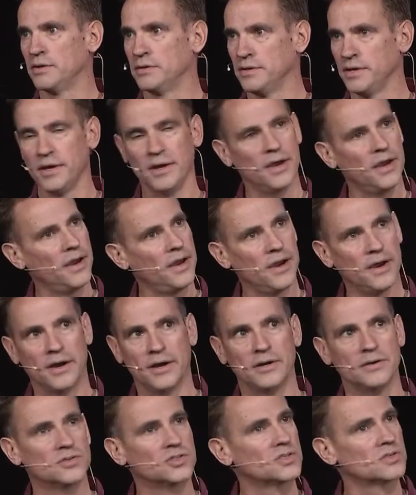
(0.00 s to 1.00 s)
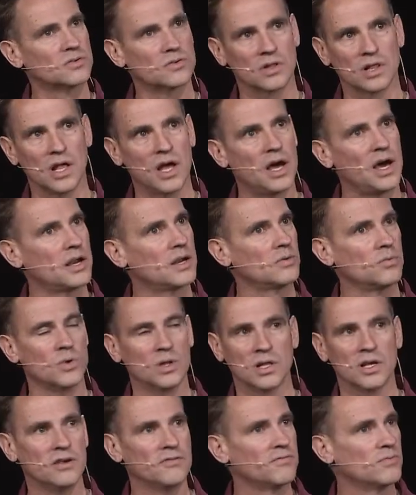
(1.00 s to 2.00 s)
Yeah, it was a lot of
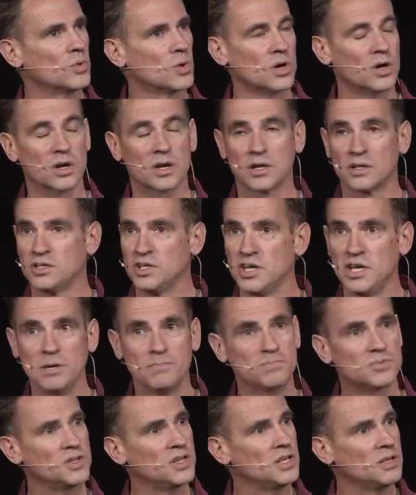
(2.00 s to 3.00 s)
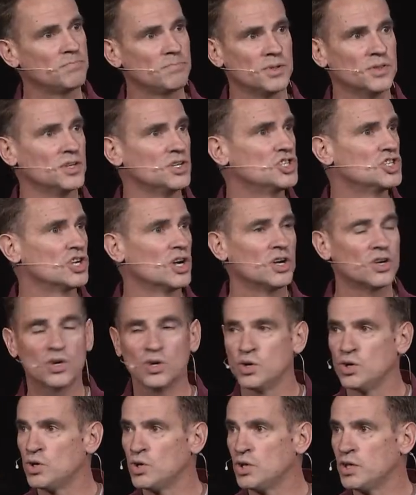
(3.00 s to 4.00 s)
relief work, deep in the
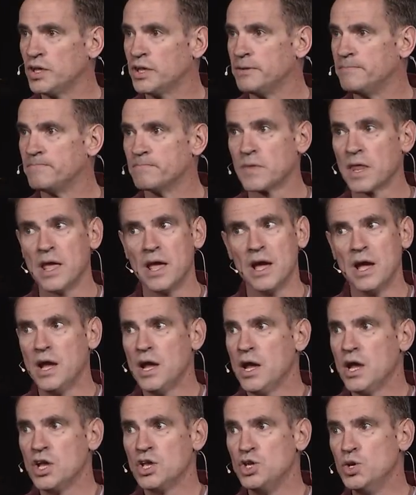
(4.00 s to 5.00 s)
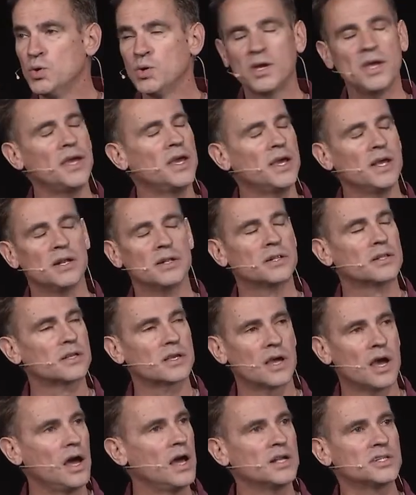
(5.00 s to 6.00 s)
jungle. And you can't
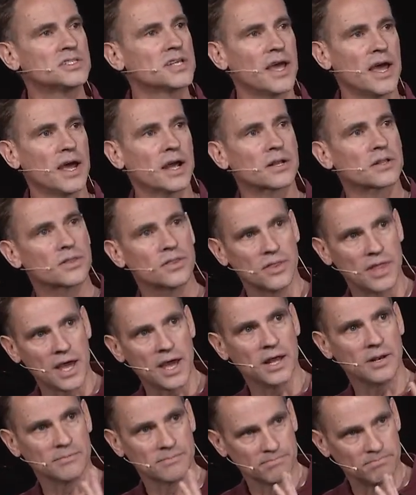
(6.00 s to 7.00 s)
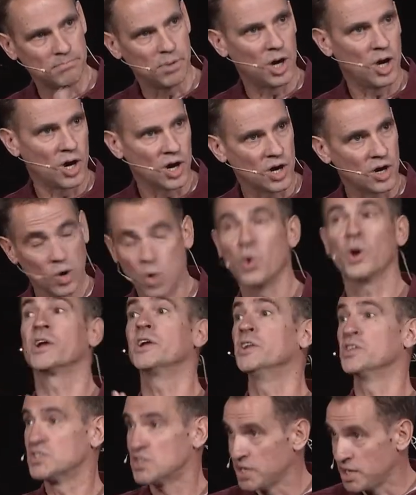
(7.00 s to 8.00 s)
contact that
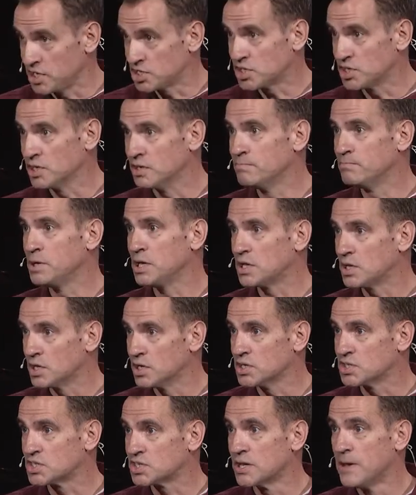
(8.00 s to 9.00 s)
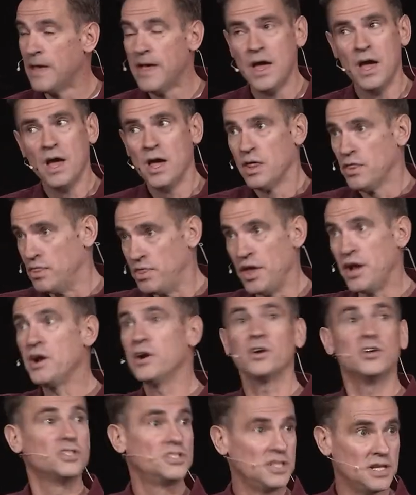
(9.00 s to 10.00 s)
organization because
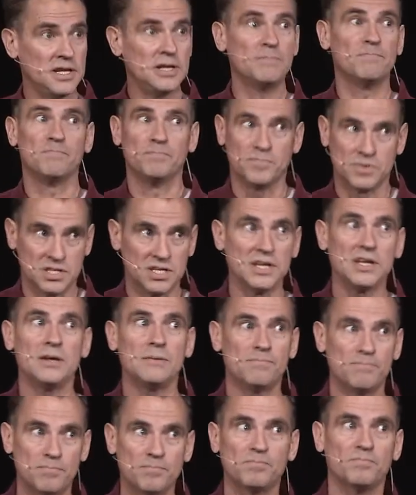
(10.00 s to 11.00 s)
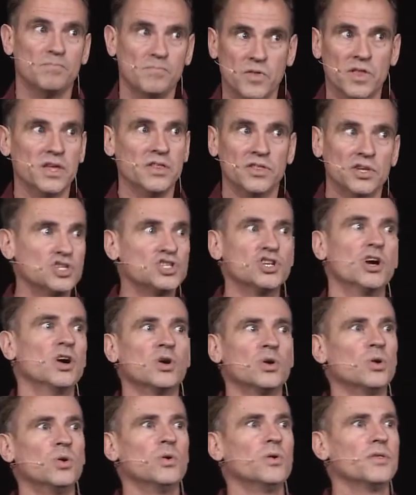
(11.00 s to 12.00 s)
they're deep in the
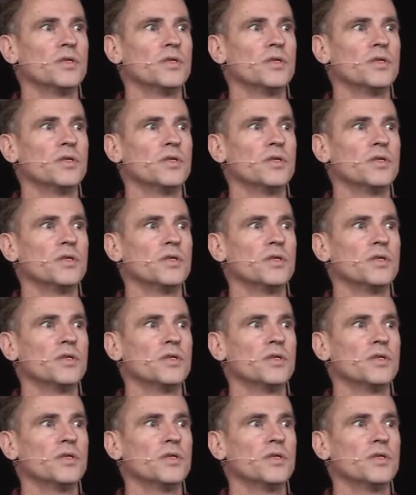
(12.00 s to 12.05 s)
jungle.